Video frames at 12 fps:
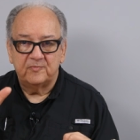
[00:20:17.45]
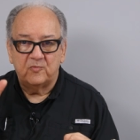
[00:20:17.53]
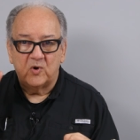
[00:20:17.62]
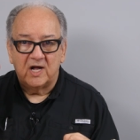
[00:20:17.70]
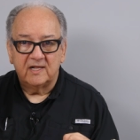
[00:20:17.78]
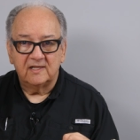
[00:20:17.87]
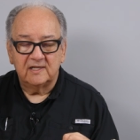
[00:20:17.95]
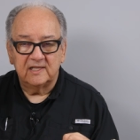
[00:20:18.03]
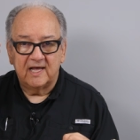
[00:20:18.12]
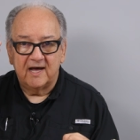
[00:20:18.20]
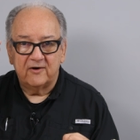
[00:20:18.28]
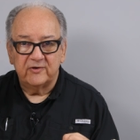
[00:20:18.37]
while
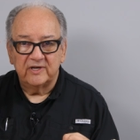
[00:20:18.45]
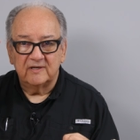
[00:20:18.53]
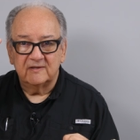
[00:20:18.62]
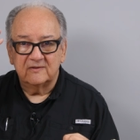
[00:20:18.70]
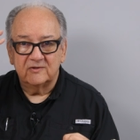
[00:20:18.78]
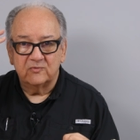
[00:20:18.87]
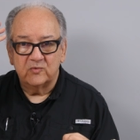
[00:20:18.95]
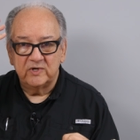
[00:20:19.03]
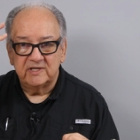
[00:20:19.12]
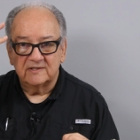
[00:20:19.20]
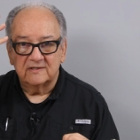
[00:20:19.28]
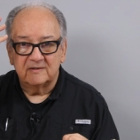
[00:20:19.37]
allowing the
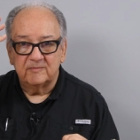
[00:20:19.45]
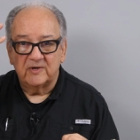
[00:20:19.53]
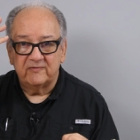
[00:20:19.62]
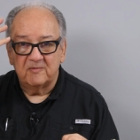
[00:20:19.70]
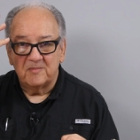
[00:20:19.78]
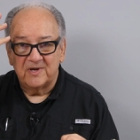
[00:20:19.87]
wisdom of,